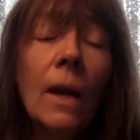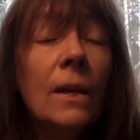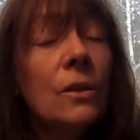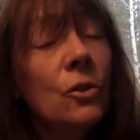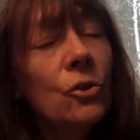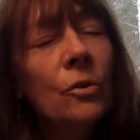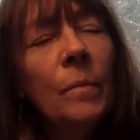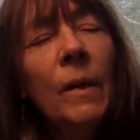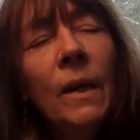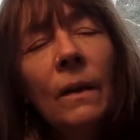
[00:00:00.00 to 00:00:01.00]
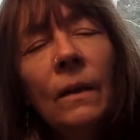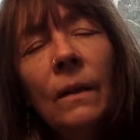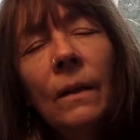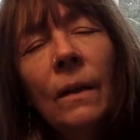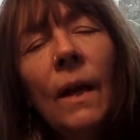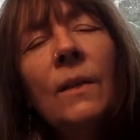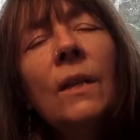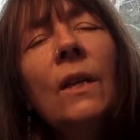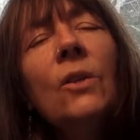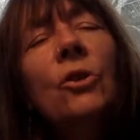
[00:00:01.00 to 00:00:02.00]
As it should be. As
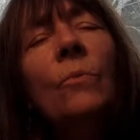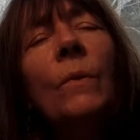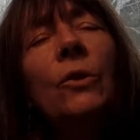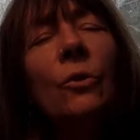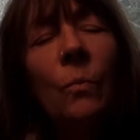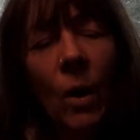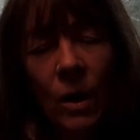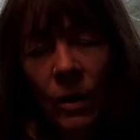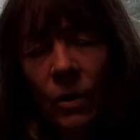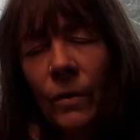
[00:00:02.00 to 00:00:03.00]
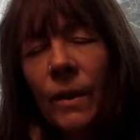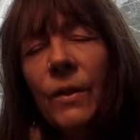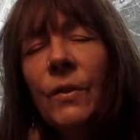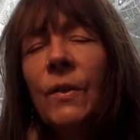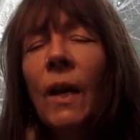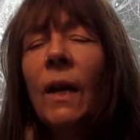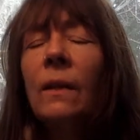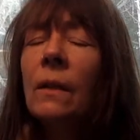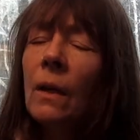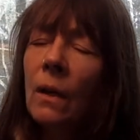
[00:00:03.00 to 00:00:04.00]
each human should walk alone and
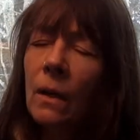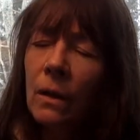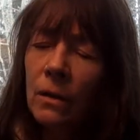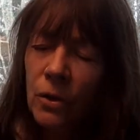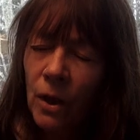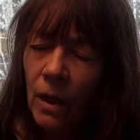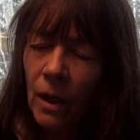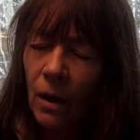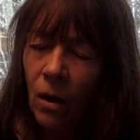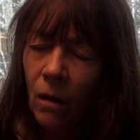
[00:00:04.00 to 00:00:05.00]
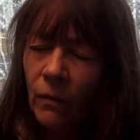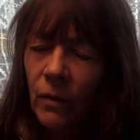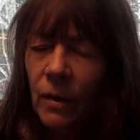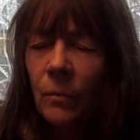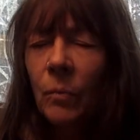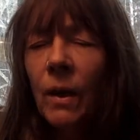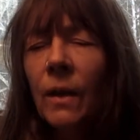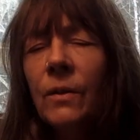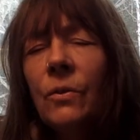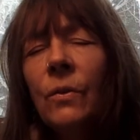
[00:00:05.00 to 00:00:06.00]
decide, shall I offer an
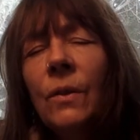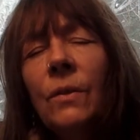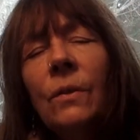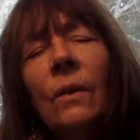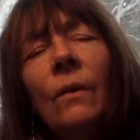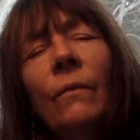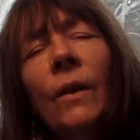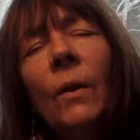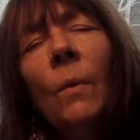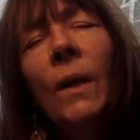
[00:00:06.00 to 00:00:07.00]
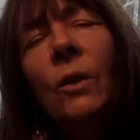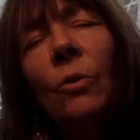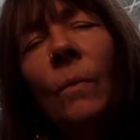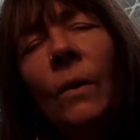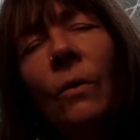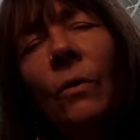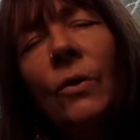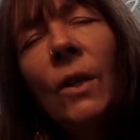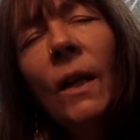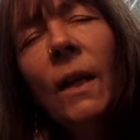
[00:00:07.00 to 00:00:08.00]
umbrella to this very wet human, or
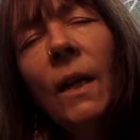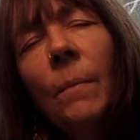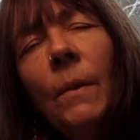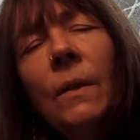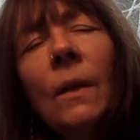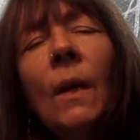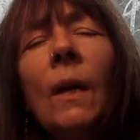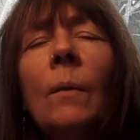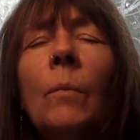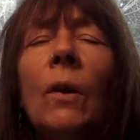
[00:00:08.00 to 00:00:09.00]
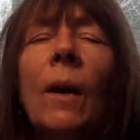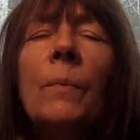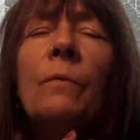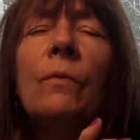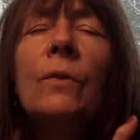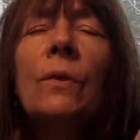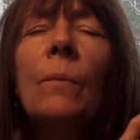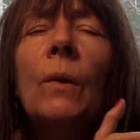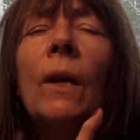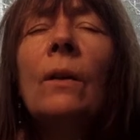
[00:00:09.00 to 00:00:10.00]
shall I keep it perhaps for
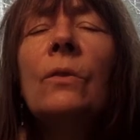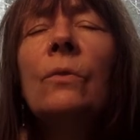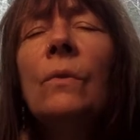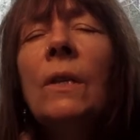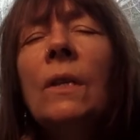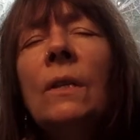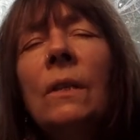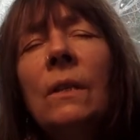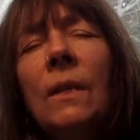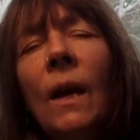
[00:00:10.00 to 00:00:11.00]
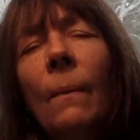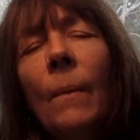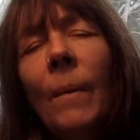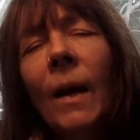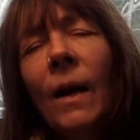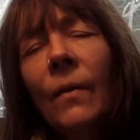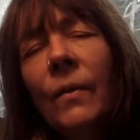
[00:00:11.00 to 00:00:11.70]
someone else who needs it down the path?